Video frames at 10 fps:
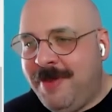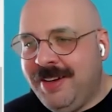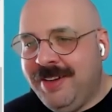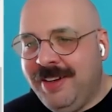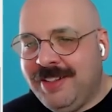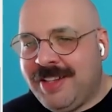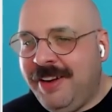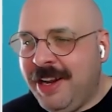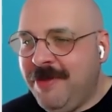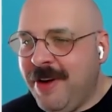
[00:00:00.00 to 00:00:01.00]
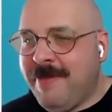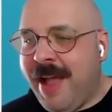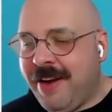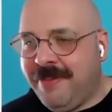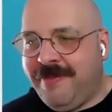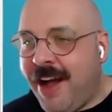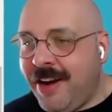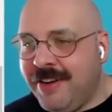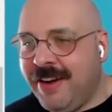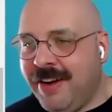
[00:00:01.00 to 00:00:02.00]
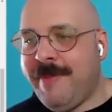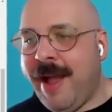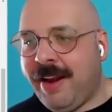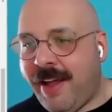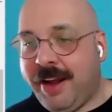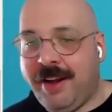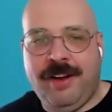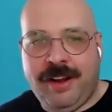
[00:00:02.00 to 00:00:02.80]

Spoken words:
but suddenly when you made it fun and you made it like,